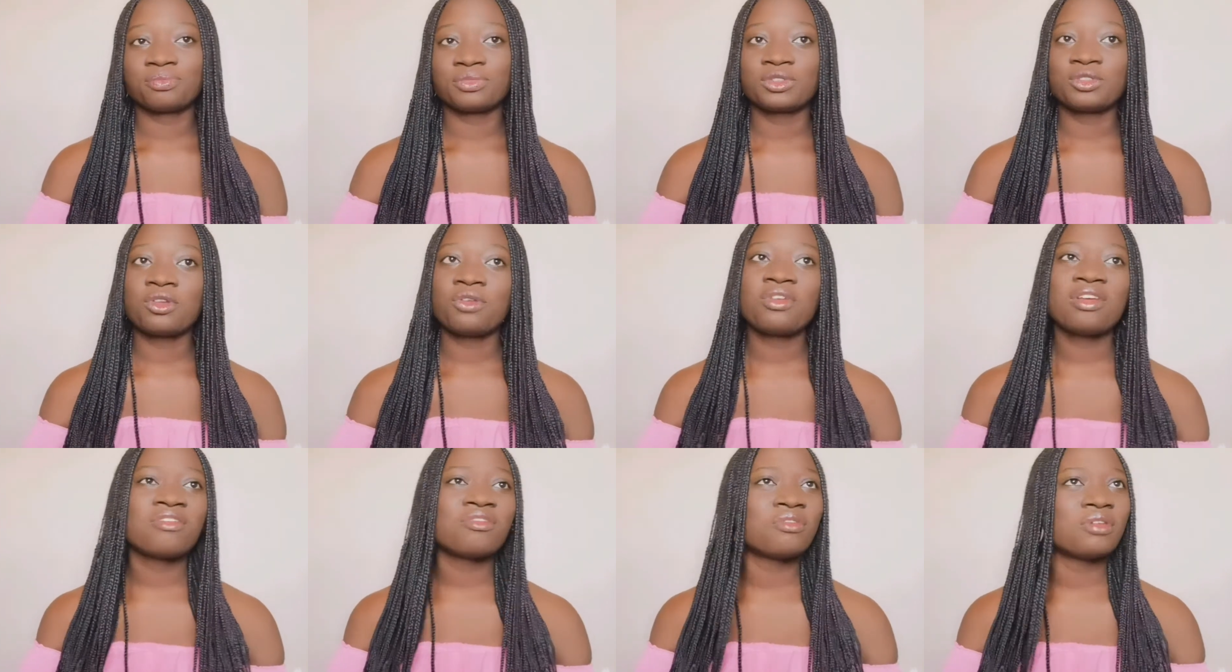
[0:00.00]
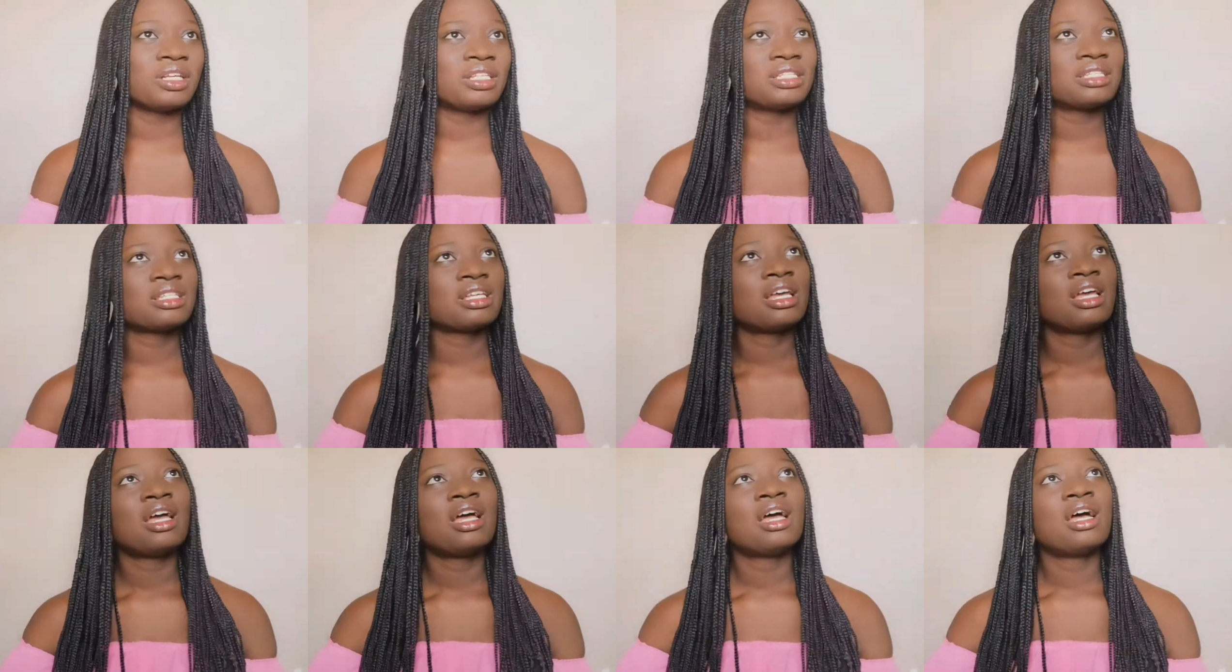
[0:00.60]
I don't know if it was
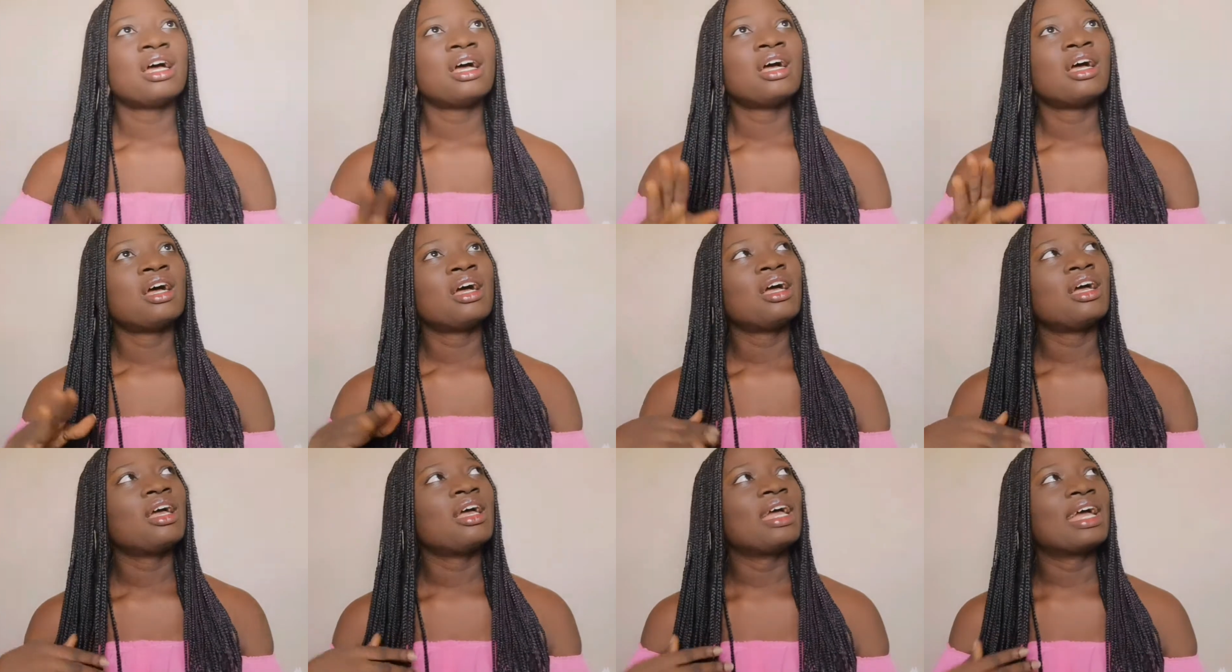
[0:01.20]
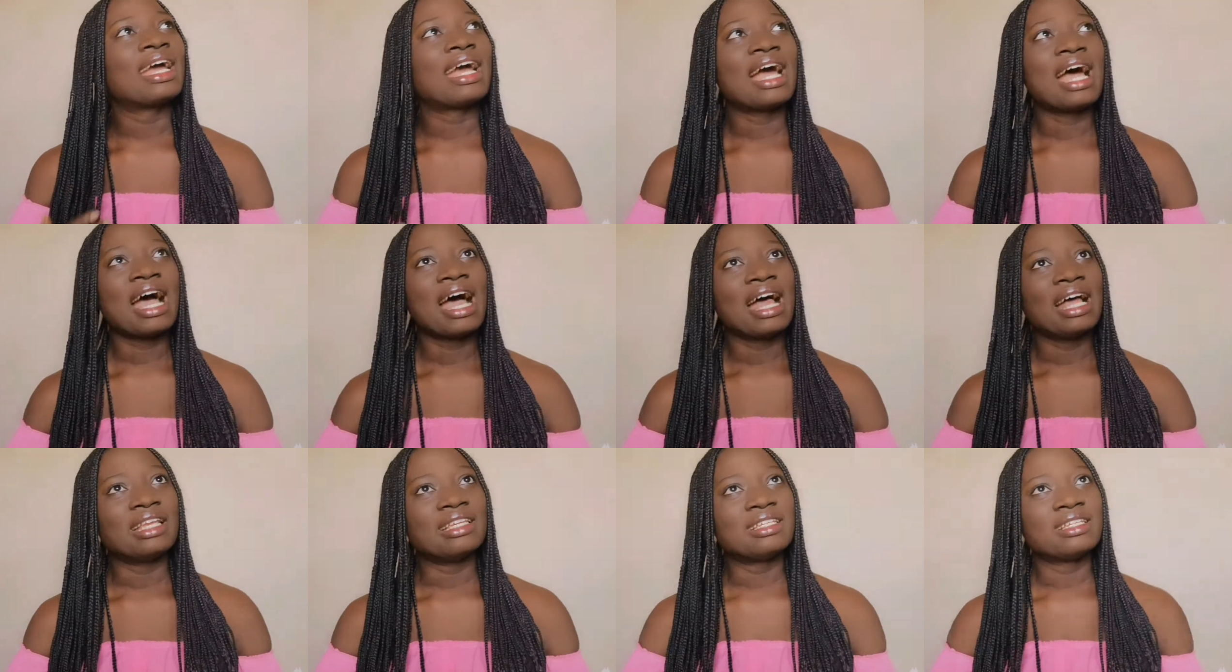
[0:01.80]
a
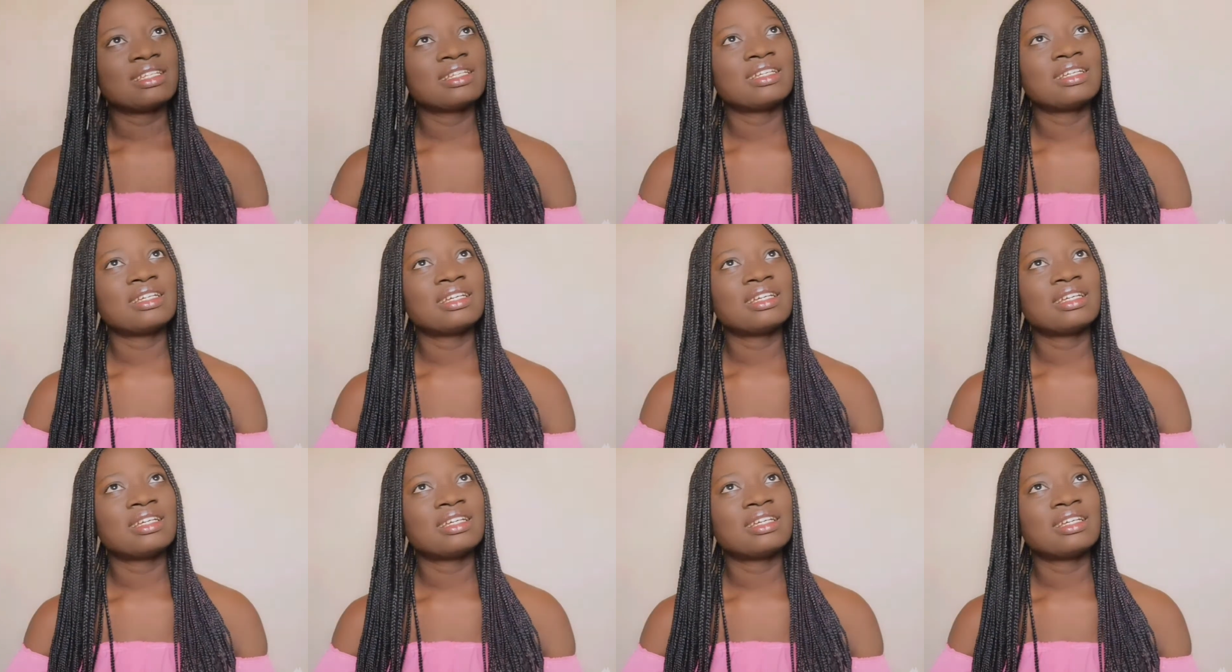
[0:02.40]
card